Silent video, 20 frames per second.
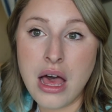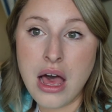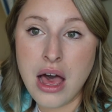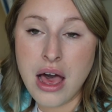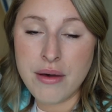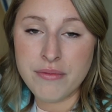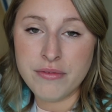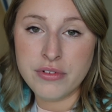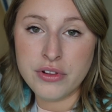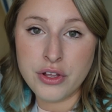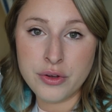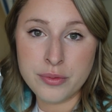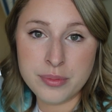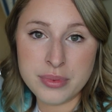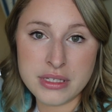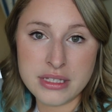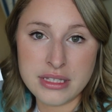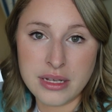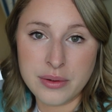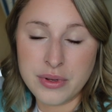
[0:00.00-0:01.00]

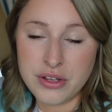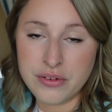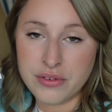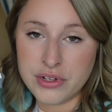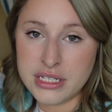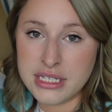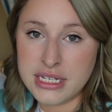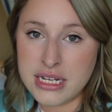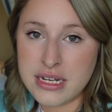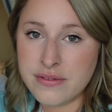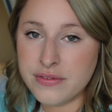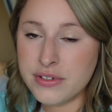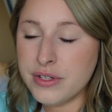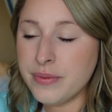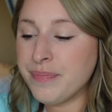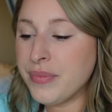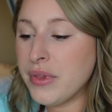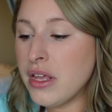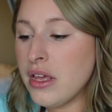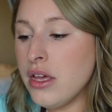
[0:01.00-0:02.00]
envelopes that we received.
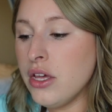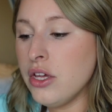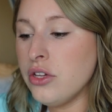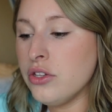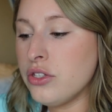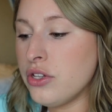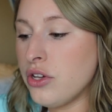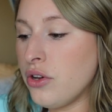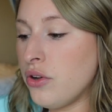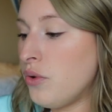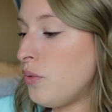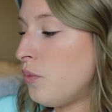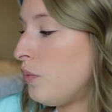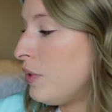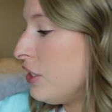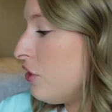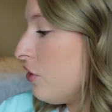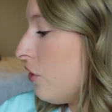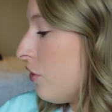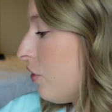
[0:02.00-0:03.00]
So
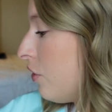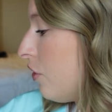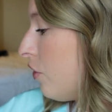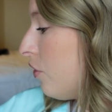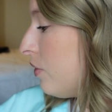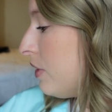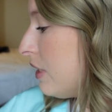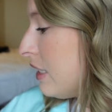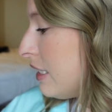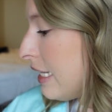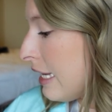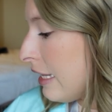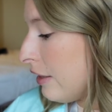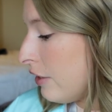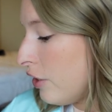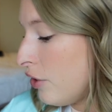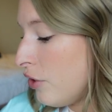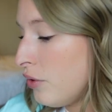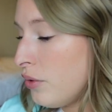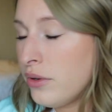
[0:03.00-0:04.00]
we took those
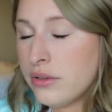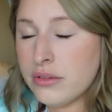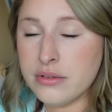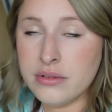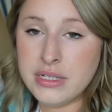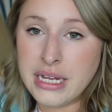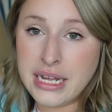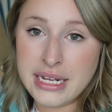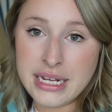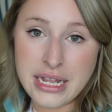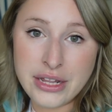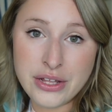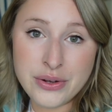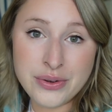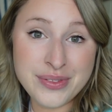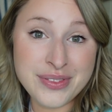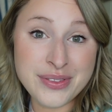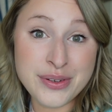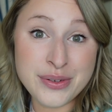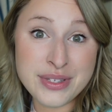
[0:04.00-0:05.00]
yellow, not
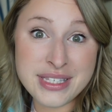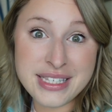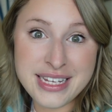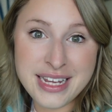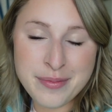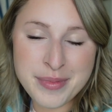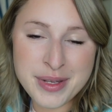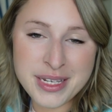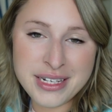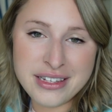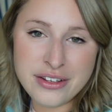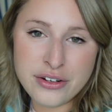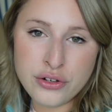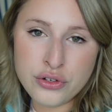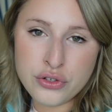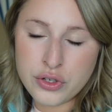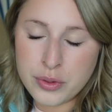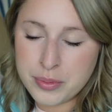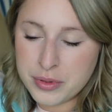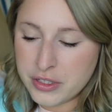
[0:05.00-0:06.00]
yellow, those salmon little
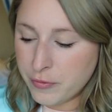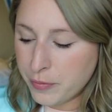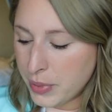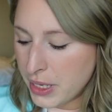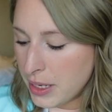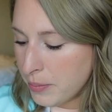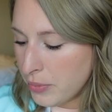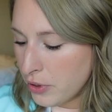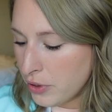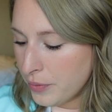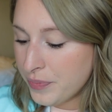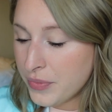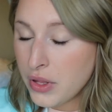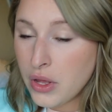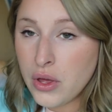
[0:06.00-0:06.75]
strips of paper,